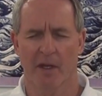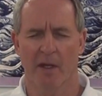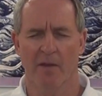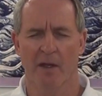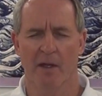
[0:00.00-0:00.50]

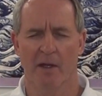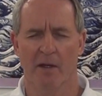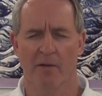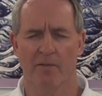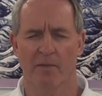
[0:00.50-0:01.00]
and
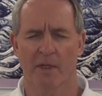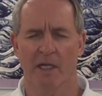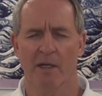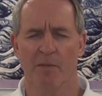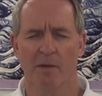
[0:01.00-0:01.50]
then
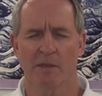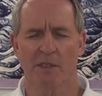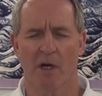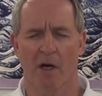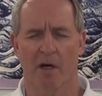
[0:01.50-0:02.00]
keep them
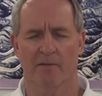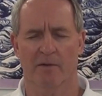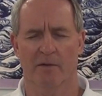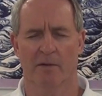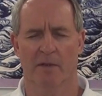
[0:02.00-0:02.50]

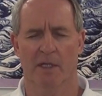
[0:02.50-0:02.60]
soft